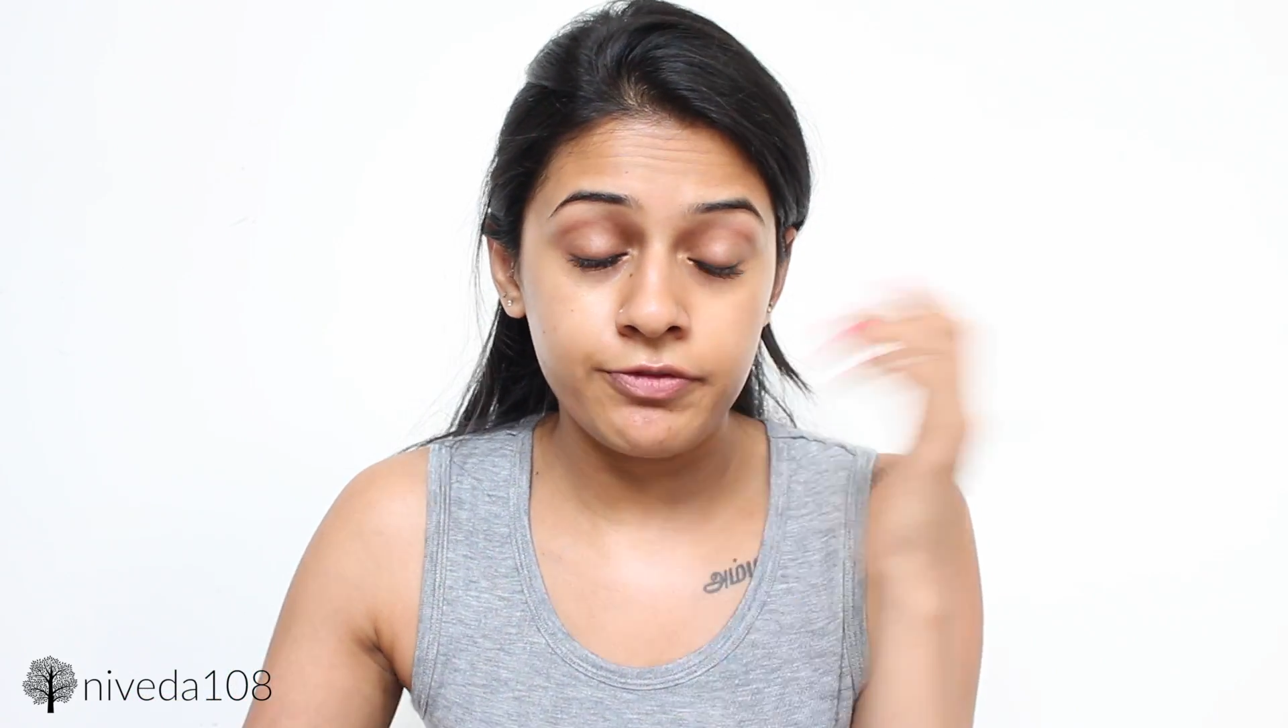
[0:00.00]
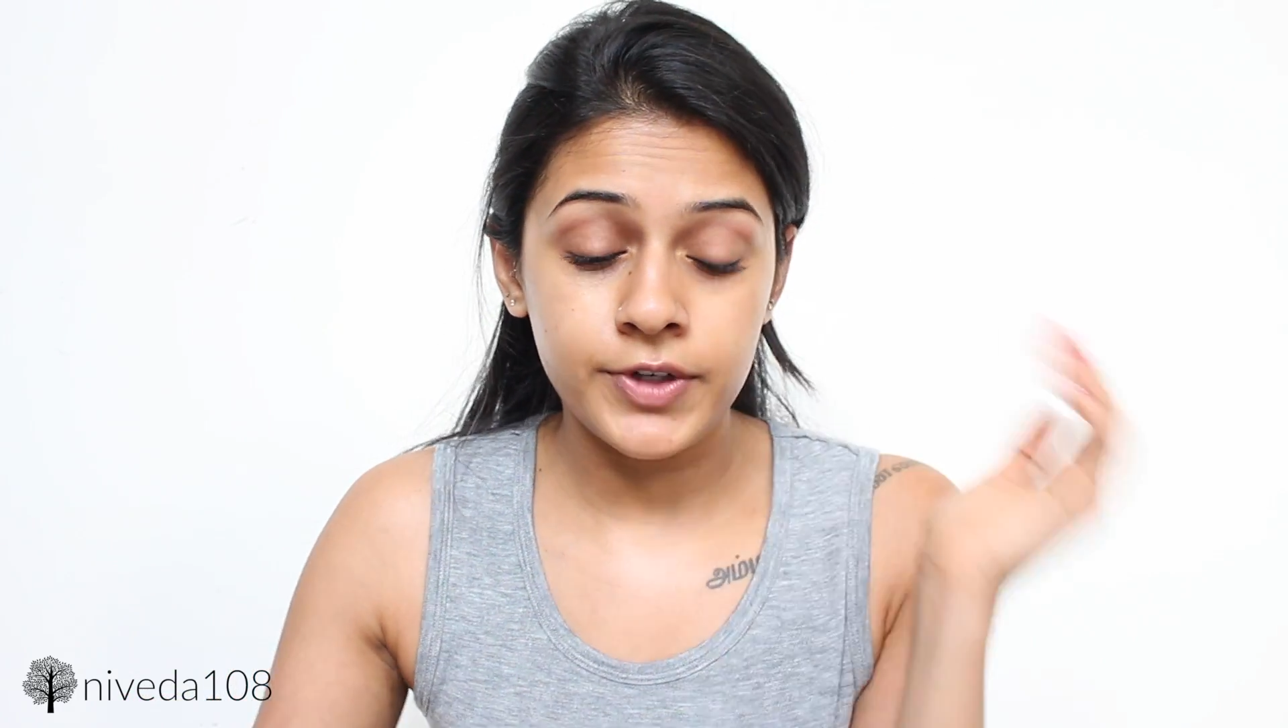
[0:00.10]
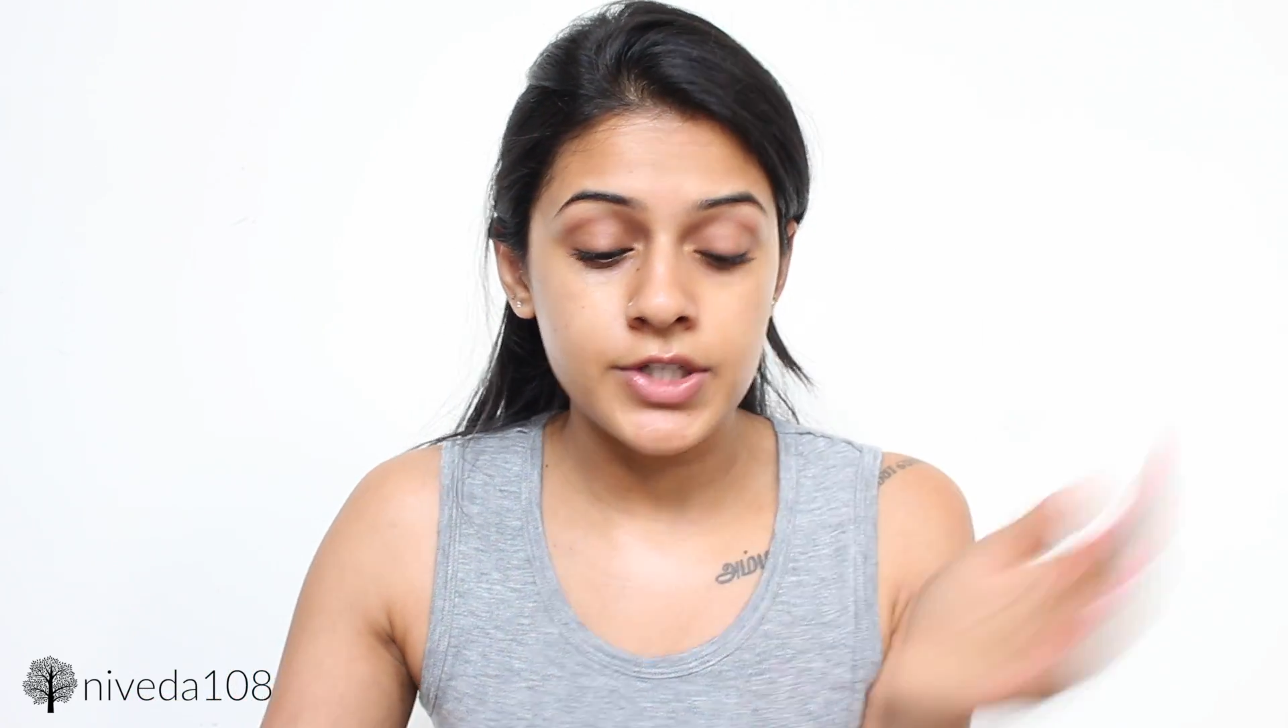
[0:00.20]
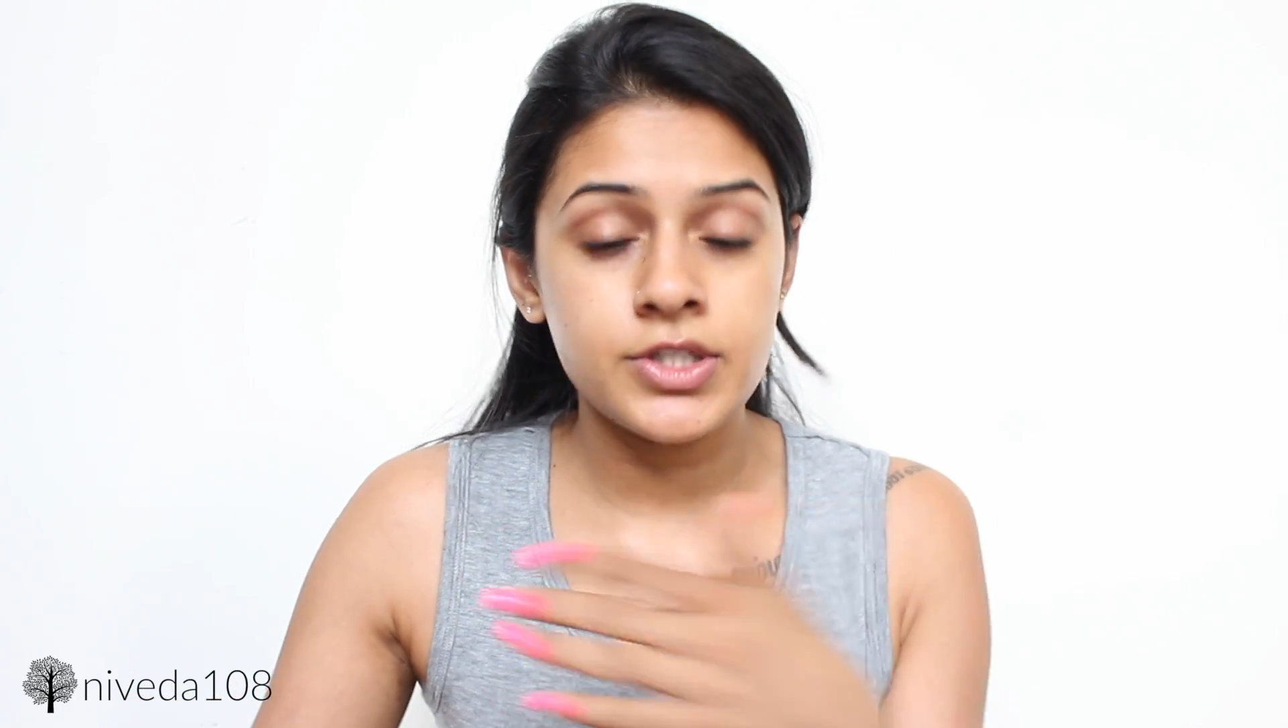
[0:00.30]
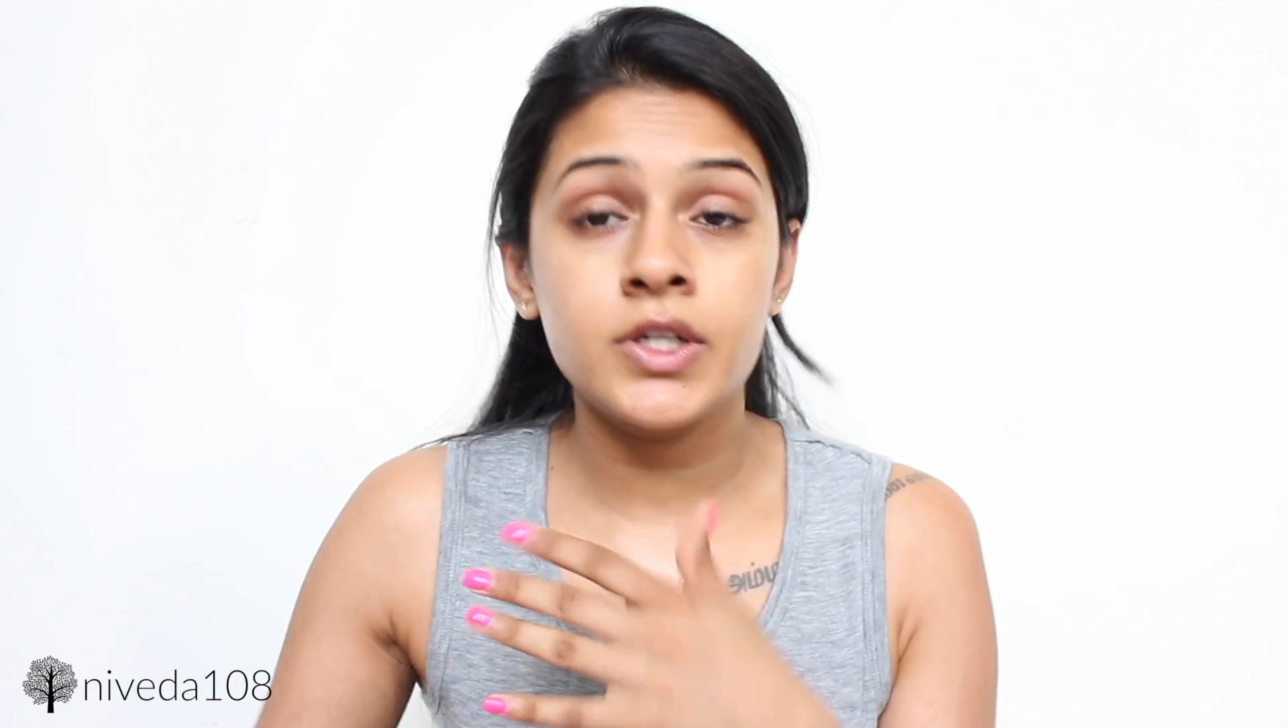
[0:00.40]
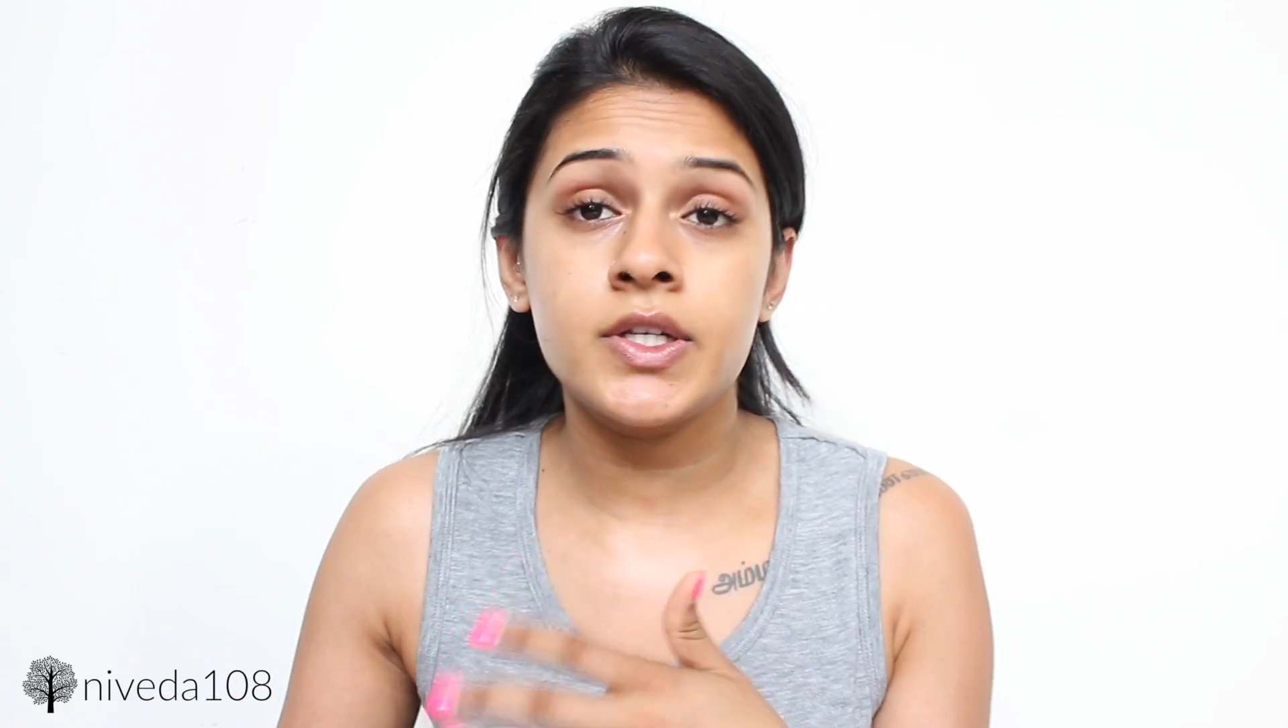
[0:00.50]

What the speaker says: first year